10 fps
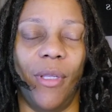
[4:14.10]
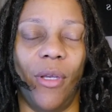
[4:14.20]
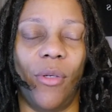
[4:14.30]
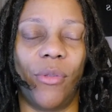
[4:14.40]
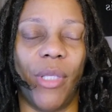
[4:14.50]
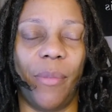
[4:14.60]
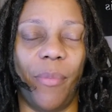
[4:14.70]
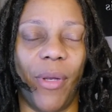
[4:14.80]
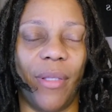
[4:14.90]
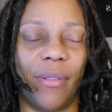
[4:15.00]
Hold that
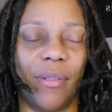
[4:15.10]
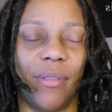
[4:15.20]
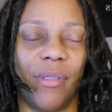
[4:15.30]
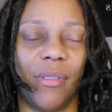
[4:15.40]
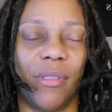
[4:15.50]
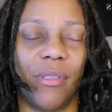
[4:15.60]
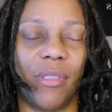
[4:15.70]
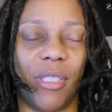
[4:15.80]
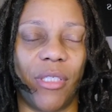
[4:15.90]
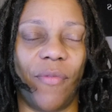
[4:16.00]
breath.
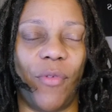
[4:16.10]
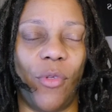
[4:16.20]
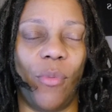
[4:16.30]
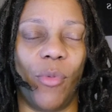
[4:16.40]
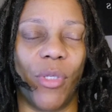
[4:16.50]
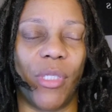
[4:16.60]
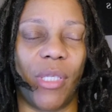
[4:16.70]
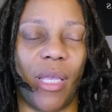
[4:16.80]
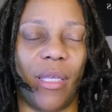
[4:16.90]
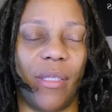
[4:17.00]
Just a few more
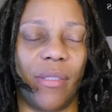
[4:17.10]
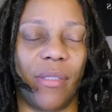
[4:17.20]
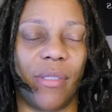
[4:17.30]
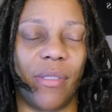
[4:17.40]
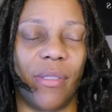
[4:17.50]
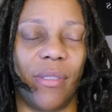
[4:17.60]
seconds.